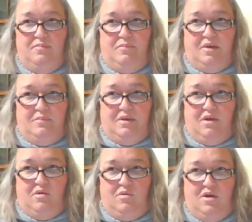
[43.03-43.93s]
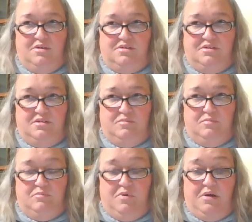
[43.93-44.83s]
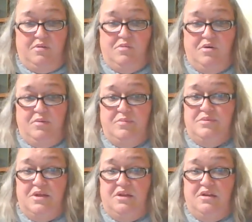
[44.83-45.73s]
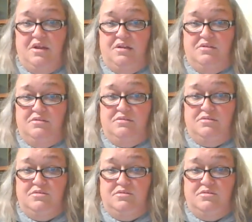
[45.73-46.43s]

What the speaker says: made me go onto the Pottermore website and